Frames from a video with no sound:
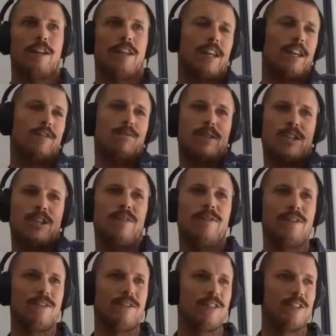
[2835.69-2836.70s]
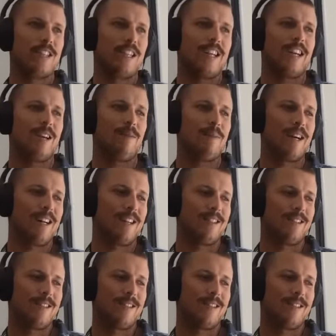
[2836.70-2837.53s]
That gives me shivers just thinking about it.